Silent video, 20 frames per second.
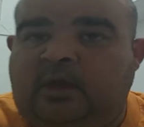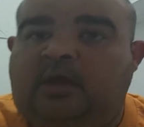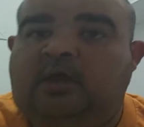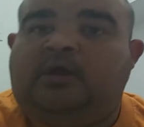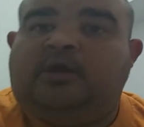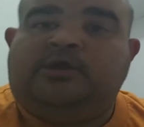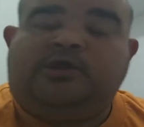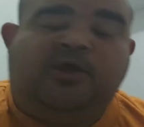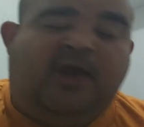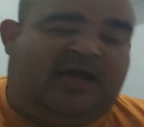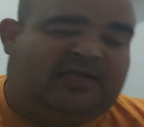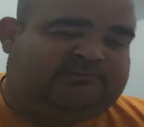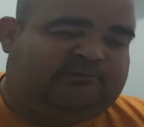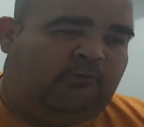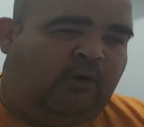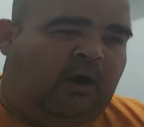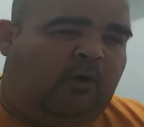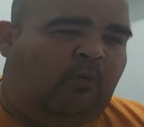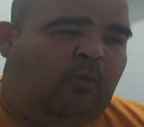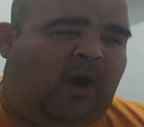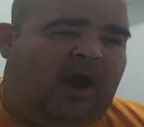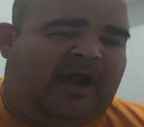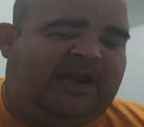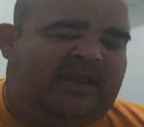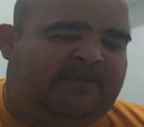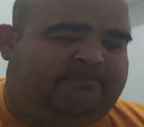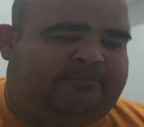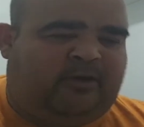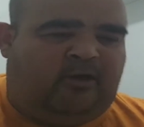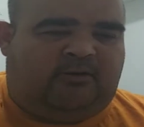you asked me why
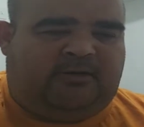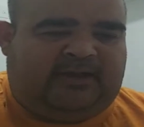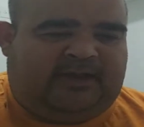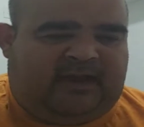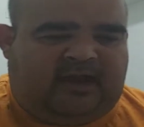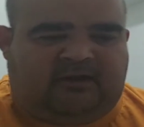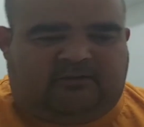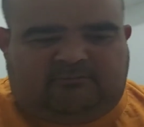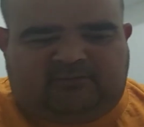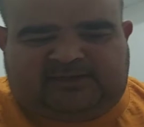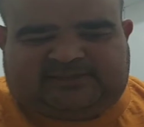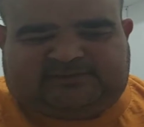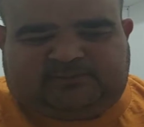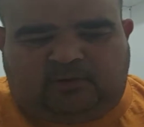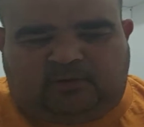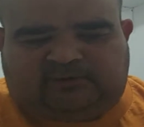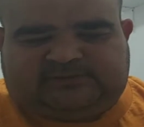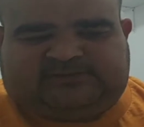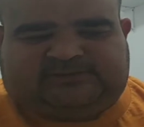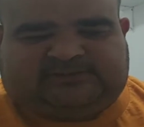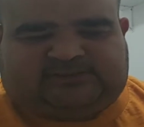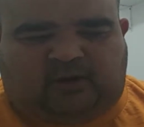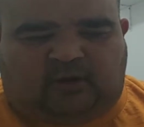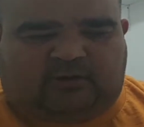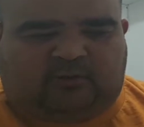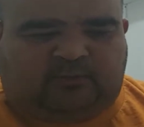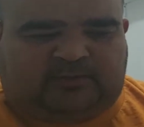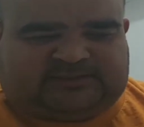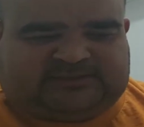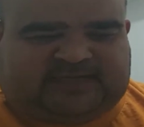they pairing Elizabeth Olsen's
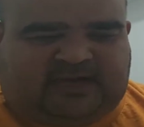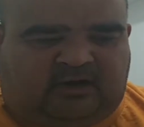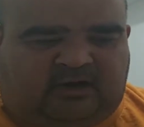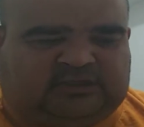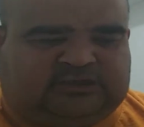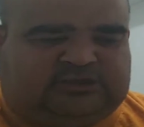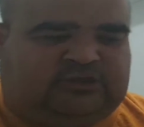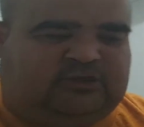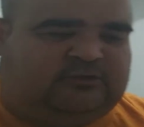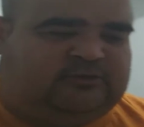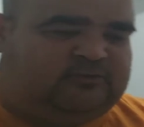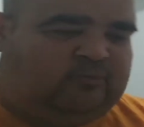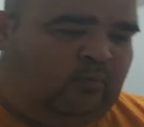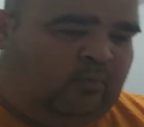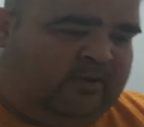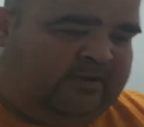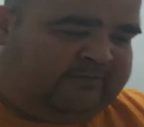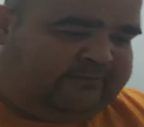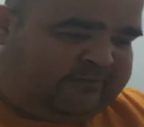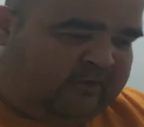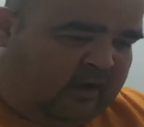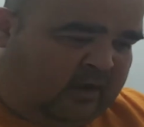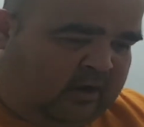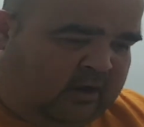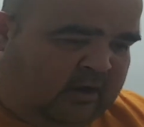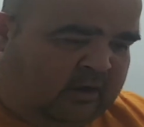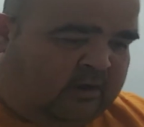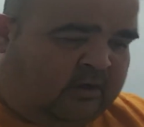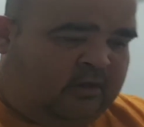Scarlet Witch character with Cutterback's